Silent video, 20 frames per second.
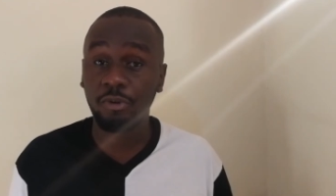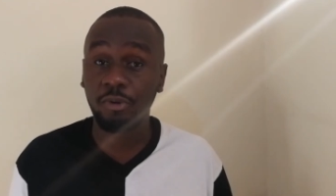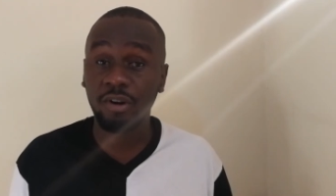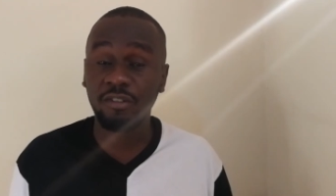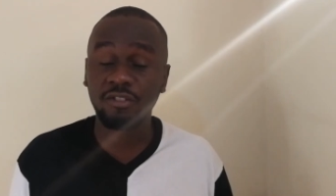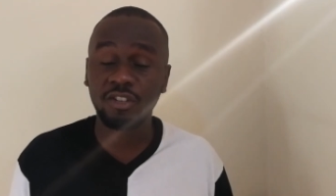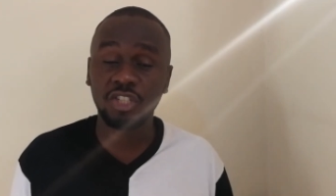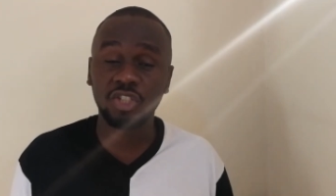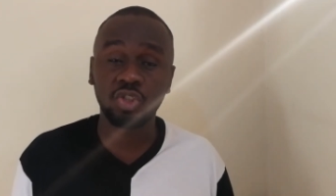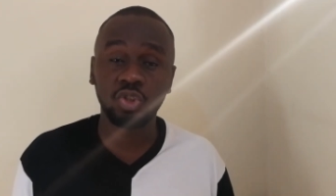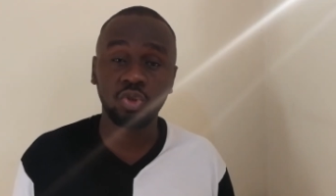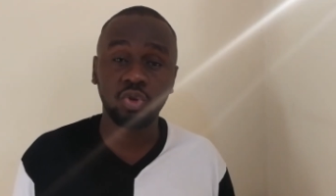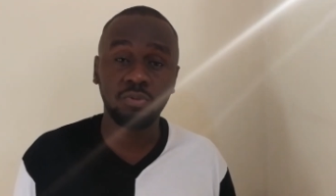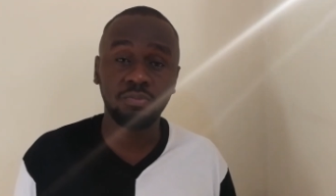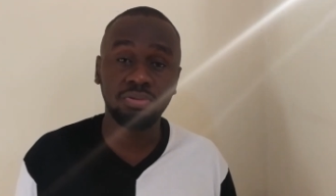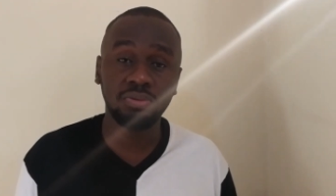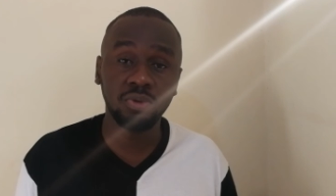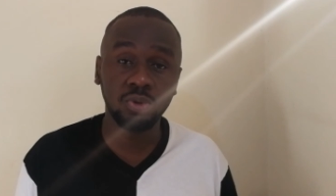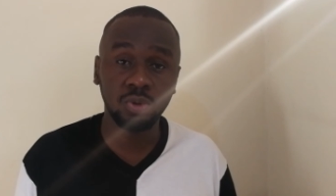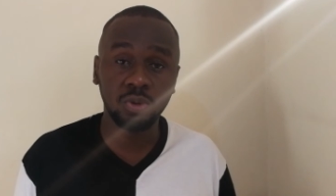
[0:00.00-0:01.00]
gravitational
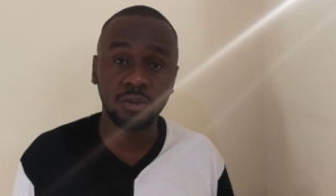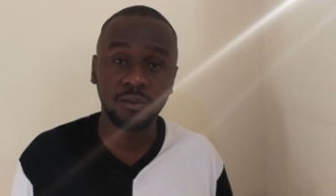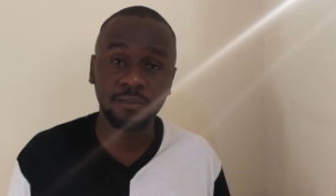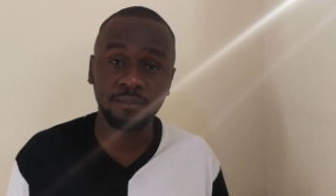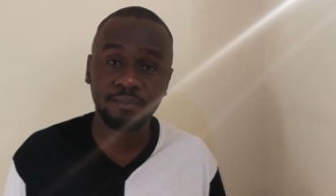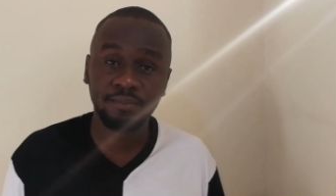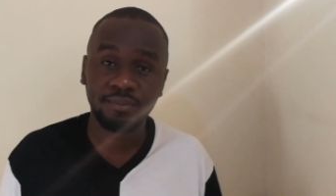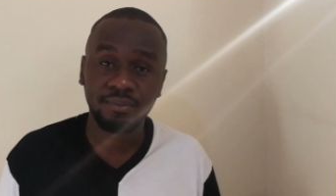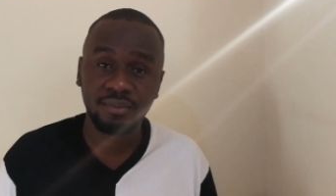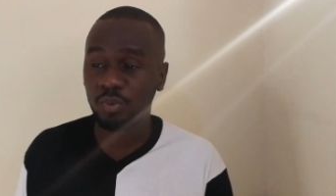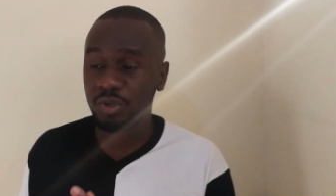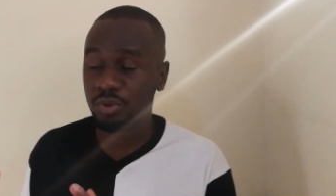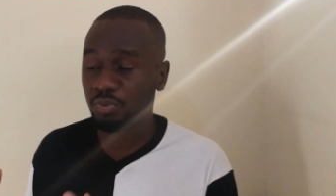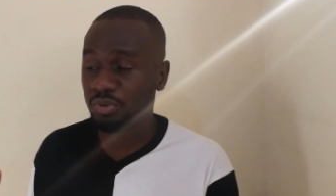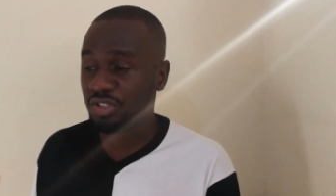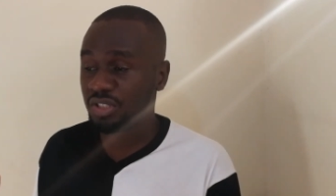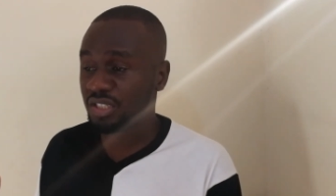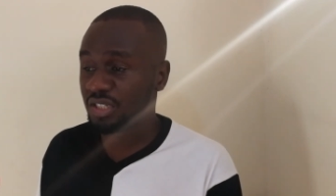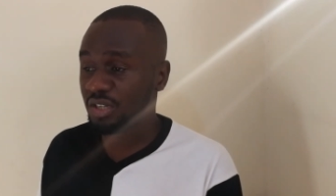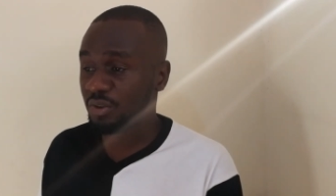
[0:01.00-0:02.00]
pull. When
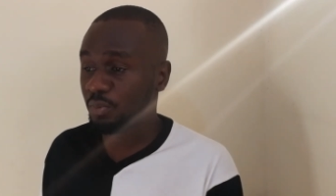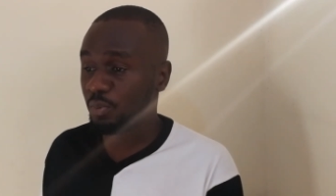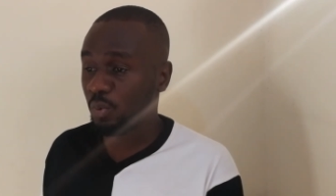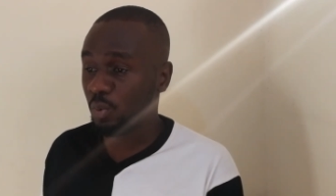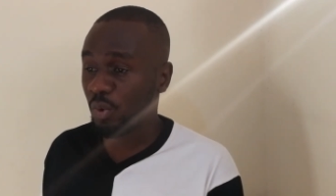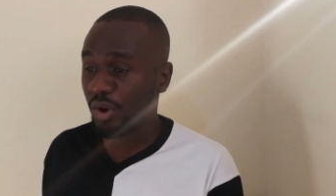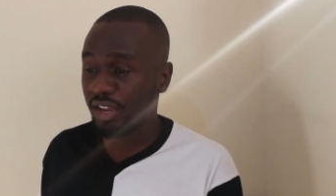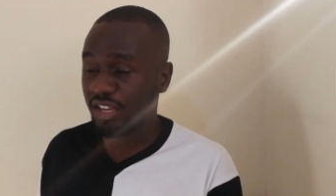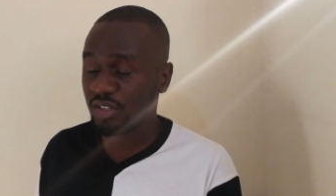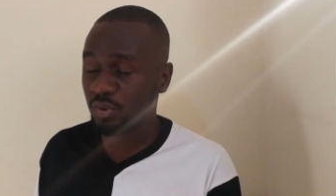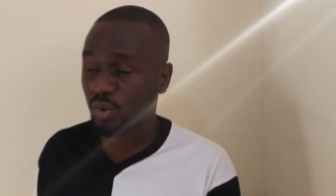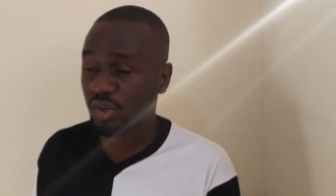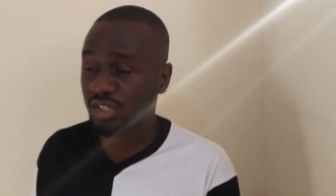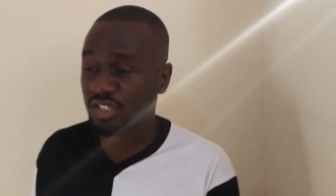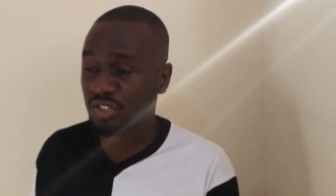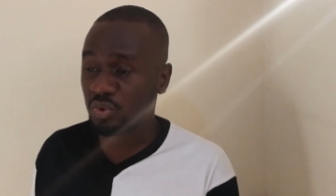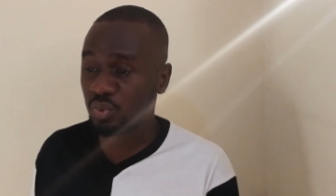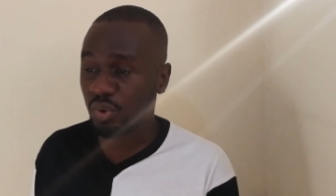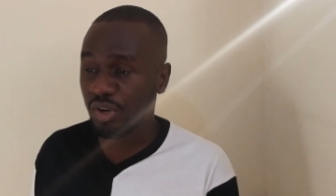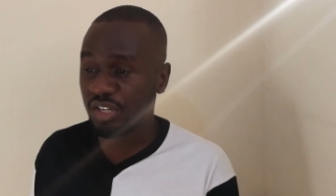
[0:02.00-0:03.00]
we say weight, what
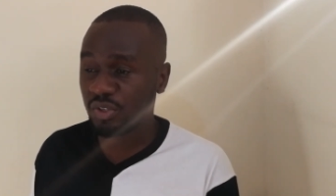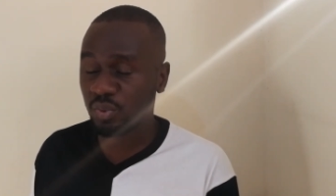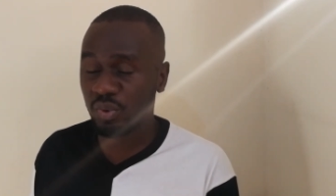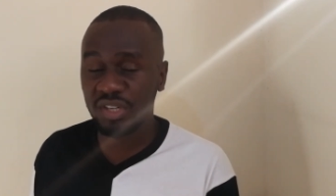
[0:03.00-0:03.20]
is weight?